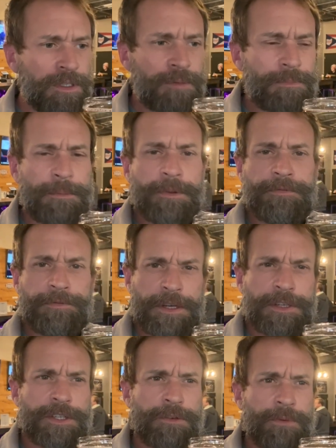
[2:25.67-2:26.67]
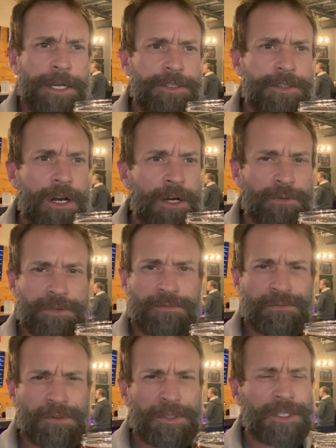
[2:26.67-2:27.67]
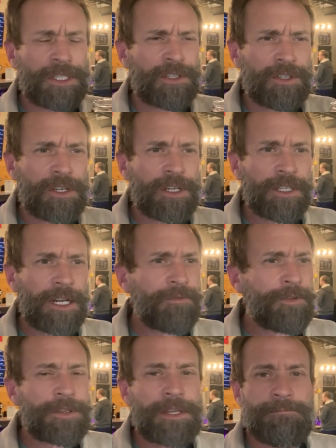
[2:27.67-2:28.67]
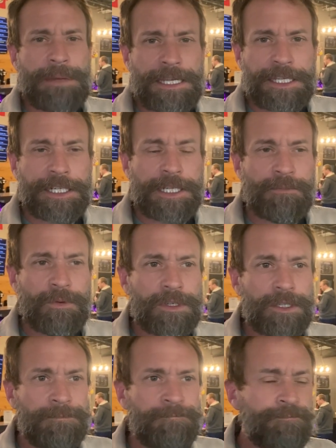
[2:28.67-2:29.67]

remember the finish in Red Dog was really good. I don't think they make it anymore.